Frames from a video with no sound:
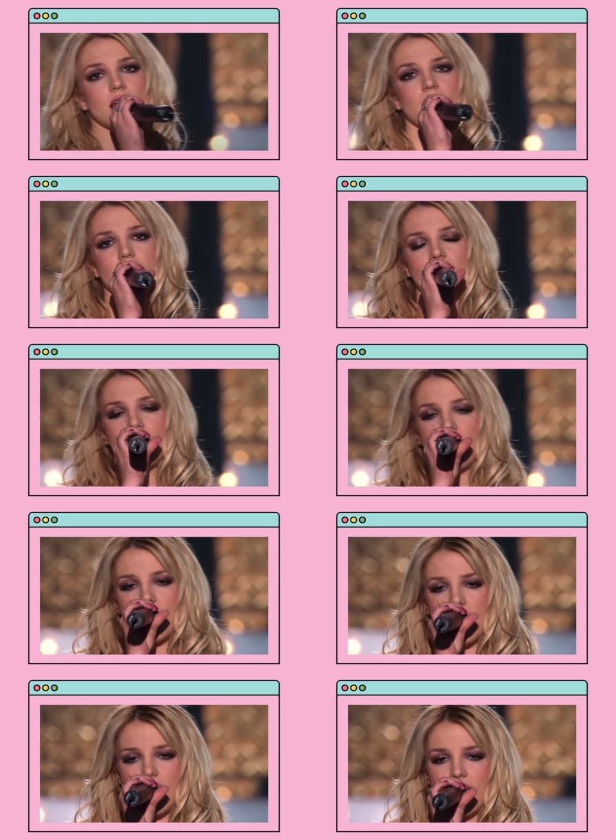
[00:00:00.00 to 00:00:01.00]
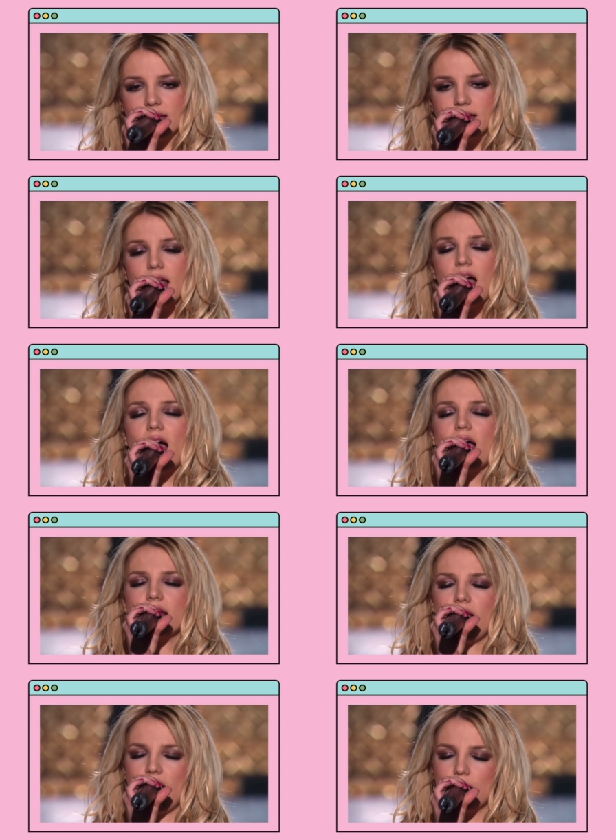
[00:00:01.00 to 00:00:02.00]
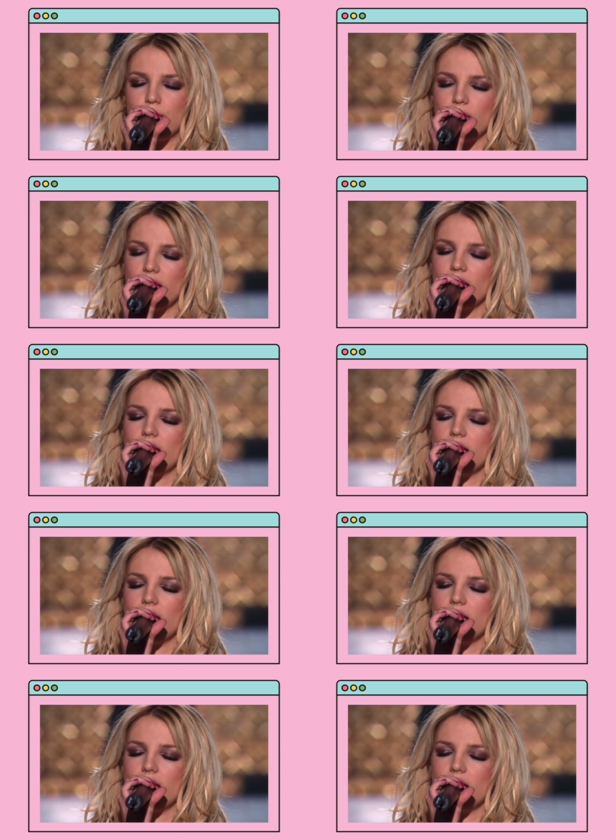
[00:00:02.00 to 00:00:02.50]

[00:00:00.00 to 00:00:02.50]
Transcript: with an undeniable stage presence.